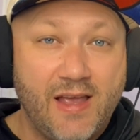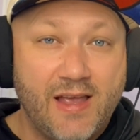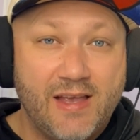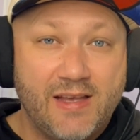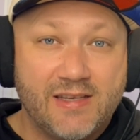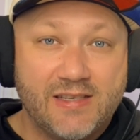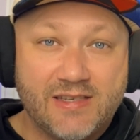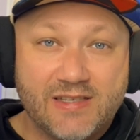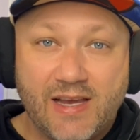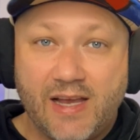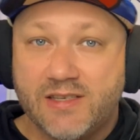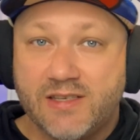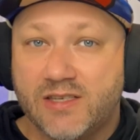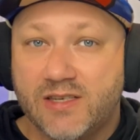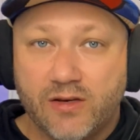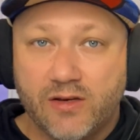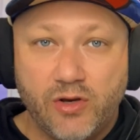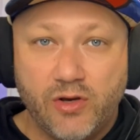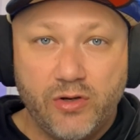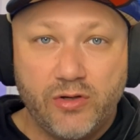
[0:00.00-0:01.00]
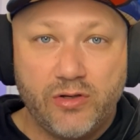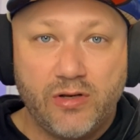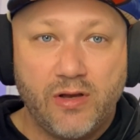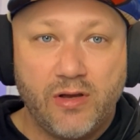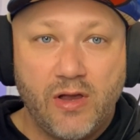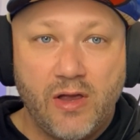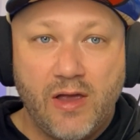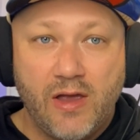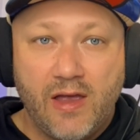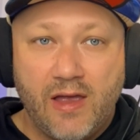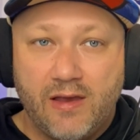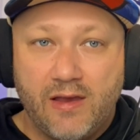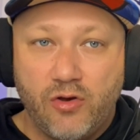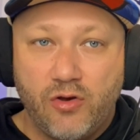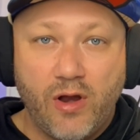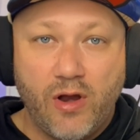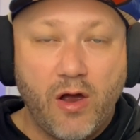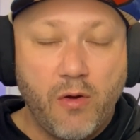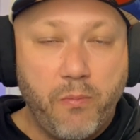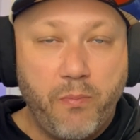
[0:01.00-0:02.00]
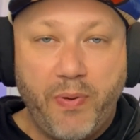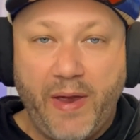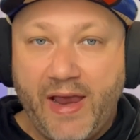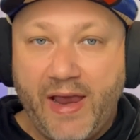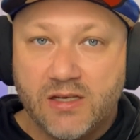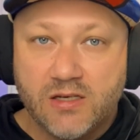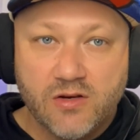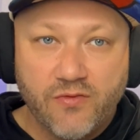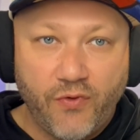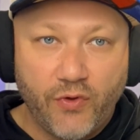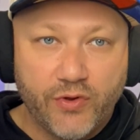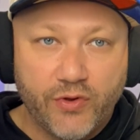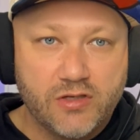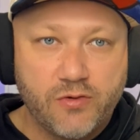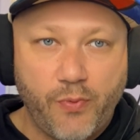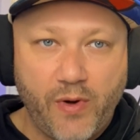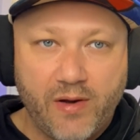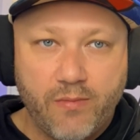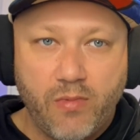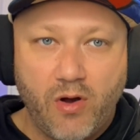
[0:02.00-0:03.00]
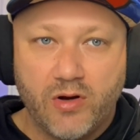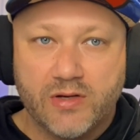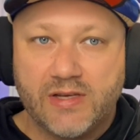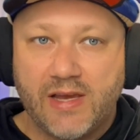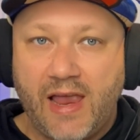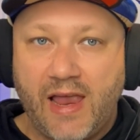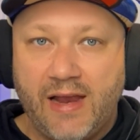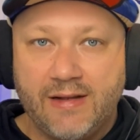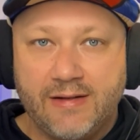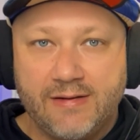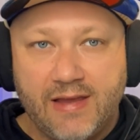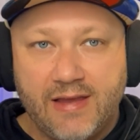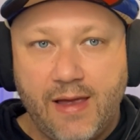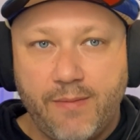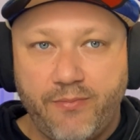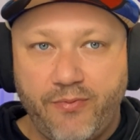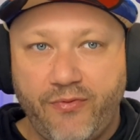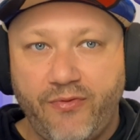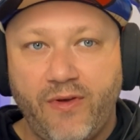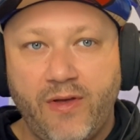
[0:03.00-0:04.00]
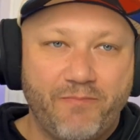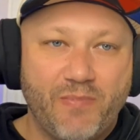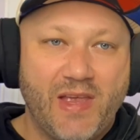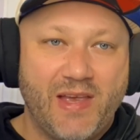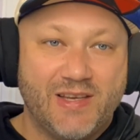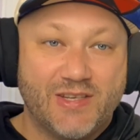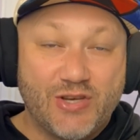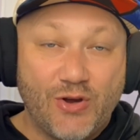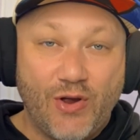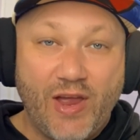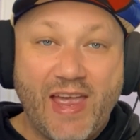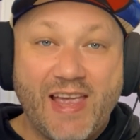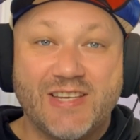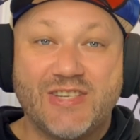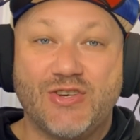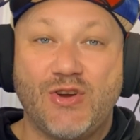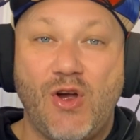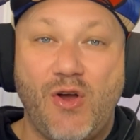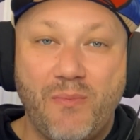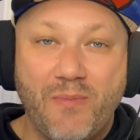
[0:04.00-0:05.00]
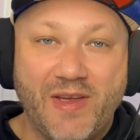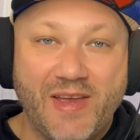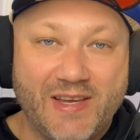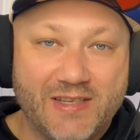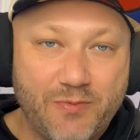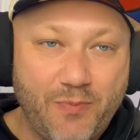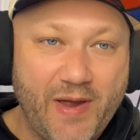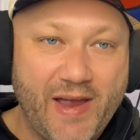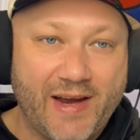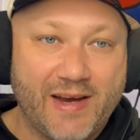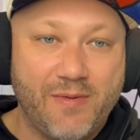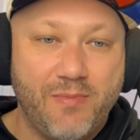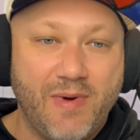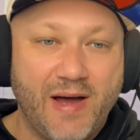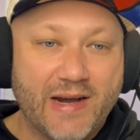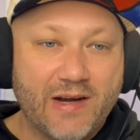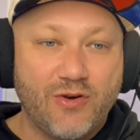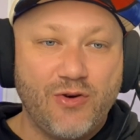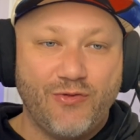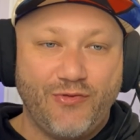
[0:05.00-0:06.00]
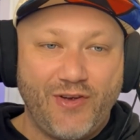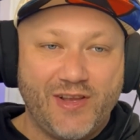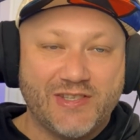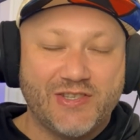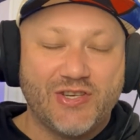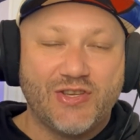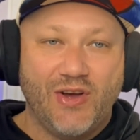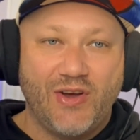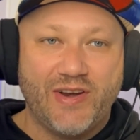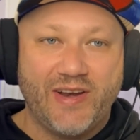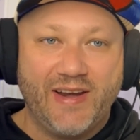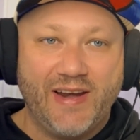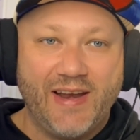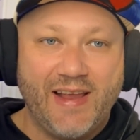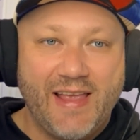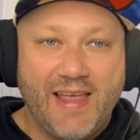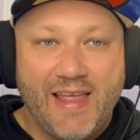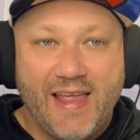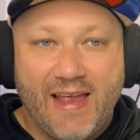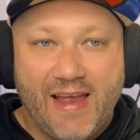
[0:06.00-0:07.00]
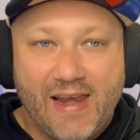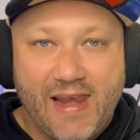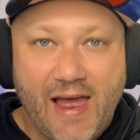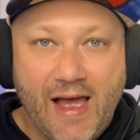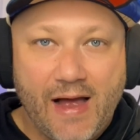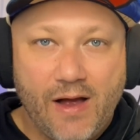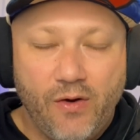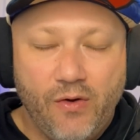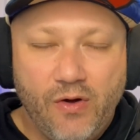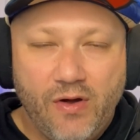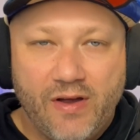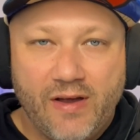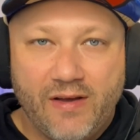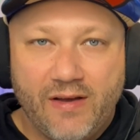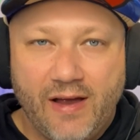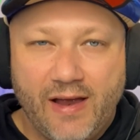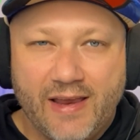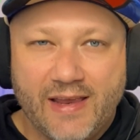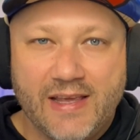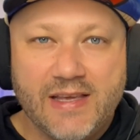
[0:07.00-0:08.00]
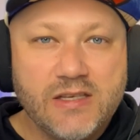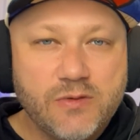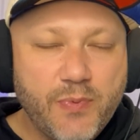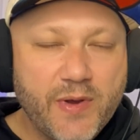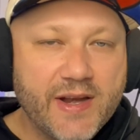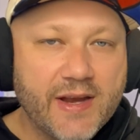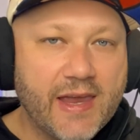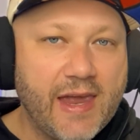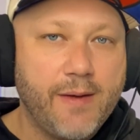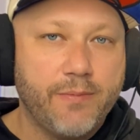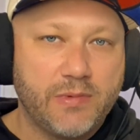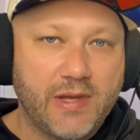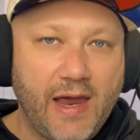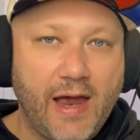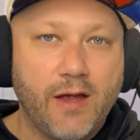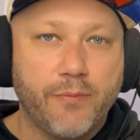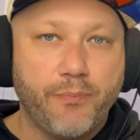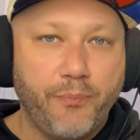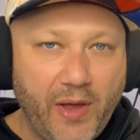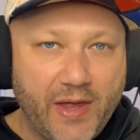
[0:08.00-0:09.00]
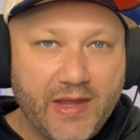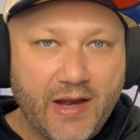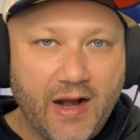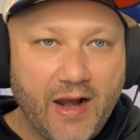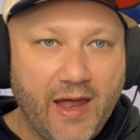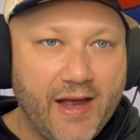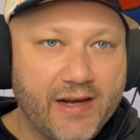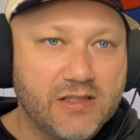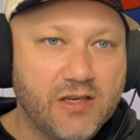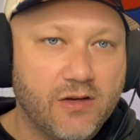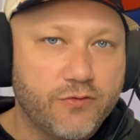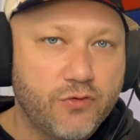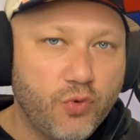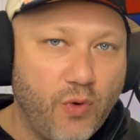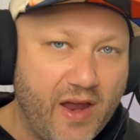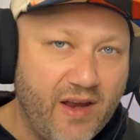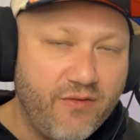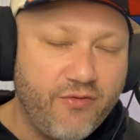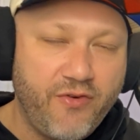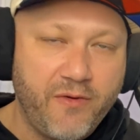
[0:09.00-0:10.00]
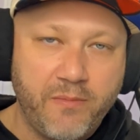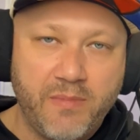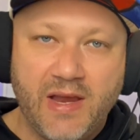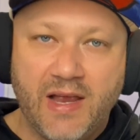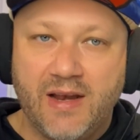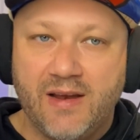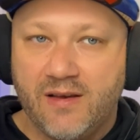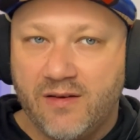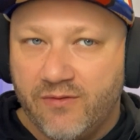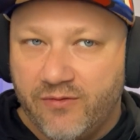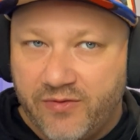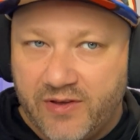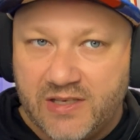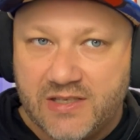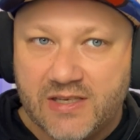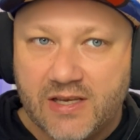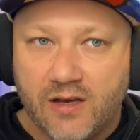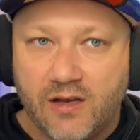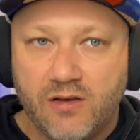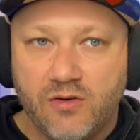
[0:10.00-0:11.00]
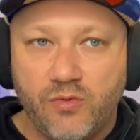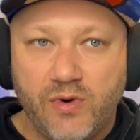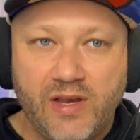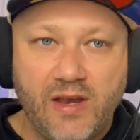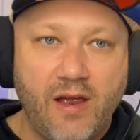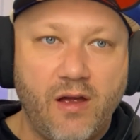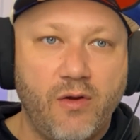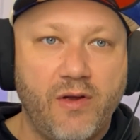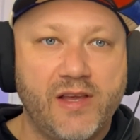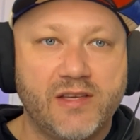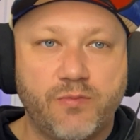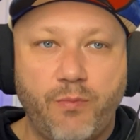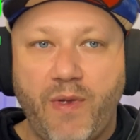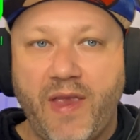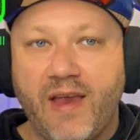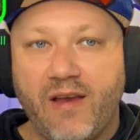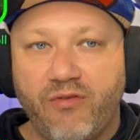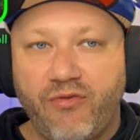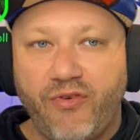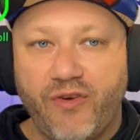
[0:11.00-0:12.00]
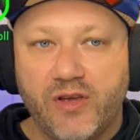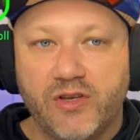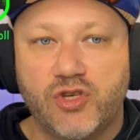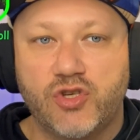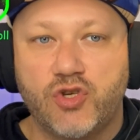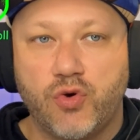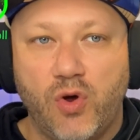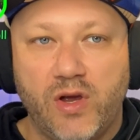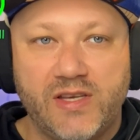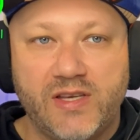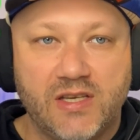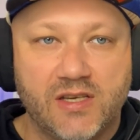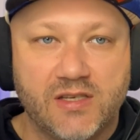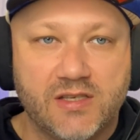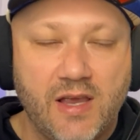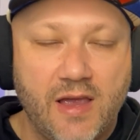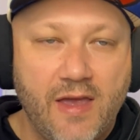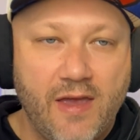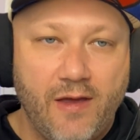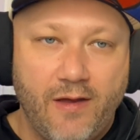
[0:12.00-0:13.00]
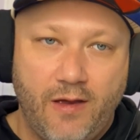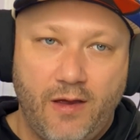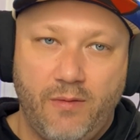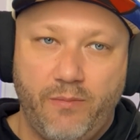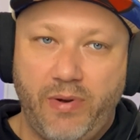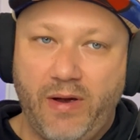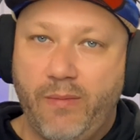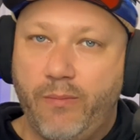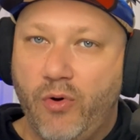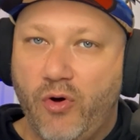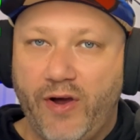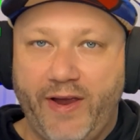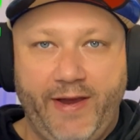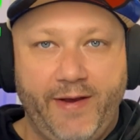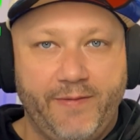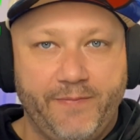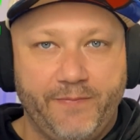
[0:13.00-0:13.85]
such a good bench for the Springboks and depth. So Eskom is back. Marco van Staden. Now, he's been kept out by the likes of Dwayne Vermeulen and Wiese, we know, as being first choices. But boy,